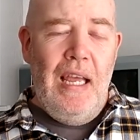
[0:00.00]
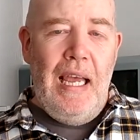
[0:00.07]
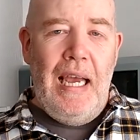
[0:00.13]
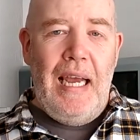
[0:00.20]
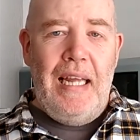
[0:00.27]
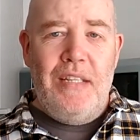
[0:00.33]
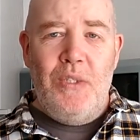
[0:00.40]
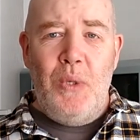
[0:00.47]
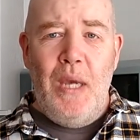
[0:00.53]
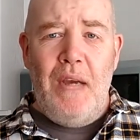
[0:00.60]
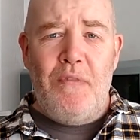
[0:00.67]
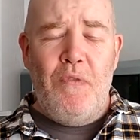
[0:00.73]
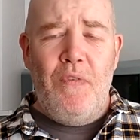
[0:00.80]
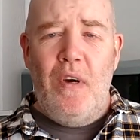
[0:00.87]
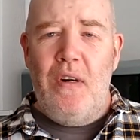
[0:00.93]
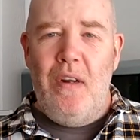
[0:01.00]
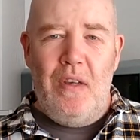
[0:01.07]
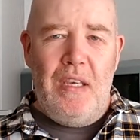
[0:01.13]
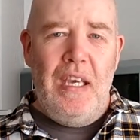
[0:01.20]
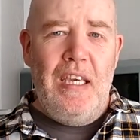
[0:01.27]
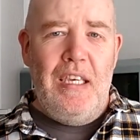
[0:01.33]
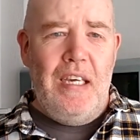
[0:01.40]
and you have to find
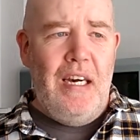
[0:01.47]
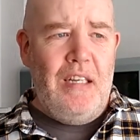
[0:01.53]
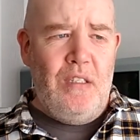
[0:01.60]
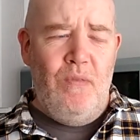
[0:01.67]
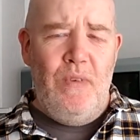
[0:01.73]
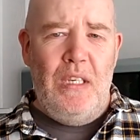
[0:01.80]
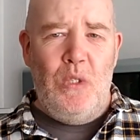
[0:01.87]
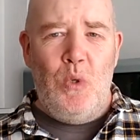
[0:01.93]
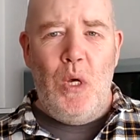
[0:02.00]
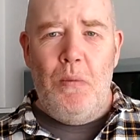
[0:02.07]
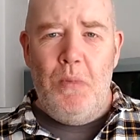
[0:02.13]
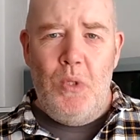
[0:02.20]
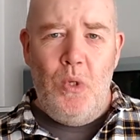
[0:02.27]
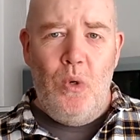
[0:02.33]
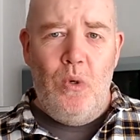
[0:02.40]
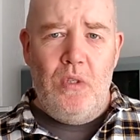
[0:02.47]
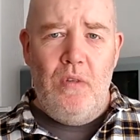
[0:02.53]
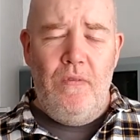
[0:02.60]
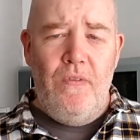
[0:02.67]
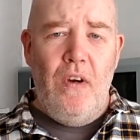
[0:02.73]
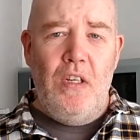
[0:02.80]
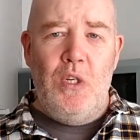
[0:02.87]
key cards and things to open doors
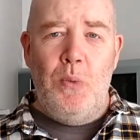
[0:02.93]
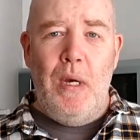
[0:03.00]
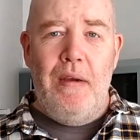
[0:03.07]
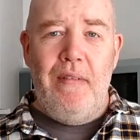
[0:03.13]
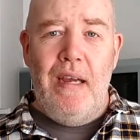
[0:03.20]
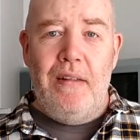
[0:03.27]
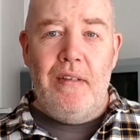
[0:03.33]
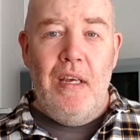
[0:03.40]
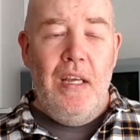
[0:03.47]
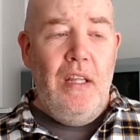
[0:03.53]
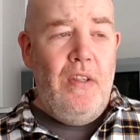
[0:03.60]
and find your way around.